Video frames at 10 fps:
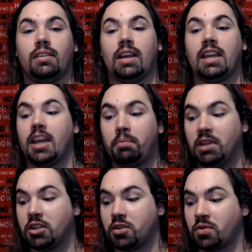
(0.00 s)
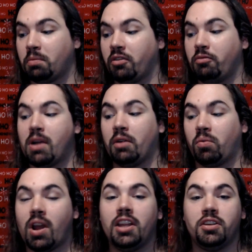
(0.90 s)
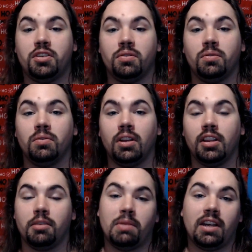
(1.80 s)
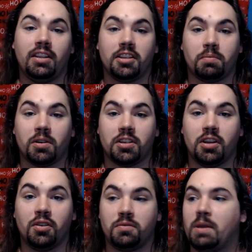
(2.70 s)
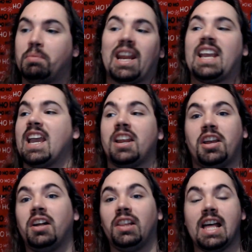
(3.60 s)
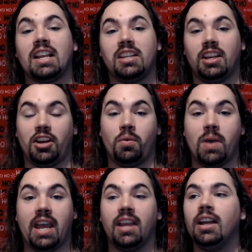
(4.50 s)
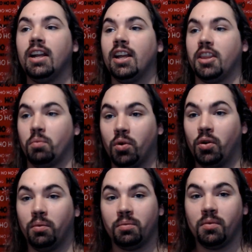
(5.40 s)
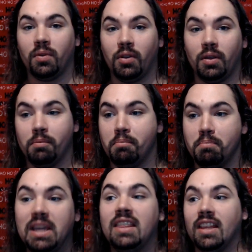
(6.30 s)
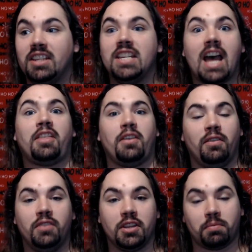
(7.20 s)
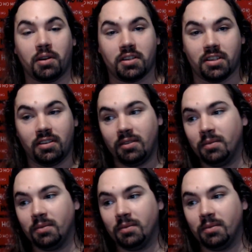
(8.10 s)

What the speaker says: I can't be stripped of my right to the money this person owes me, but I can't collect it in a way that will mean the death of this person.